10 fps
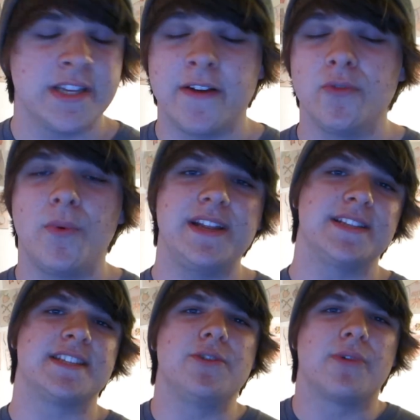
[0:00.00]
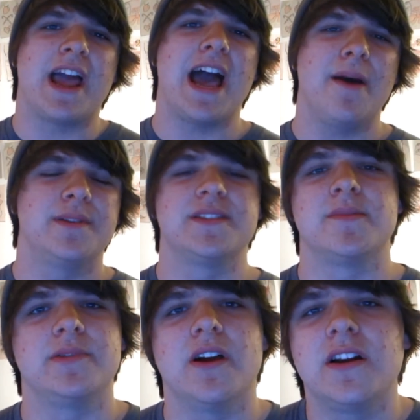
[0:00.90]
just have to wait and see what happens,
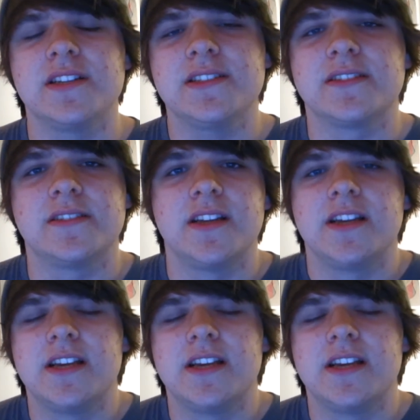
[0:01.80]
to be honest.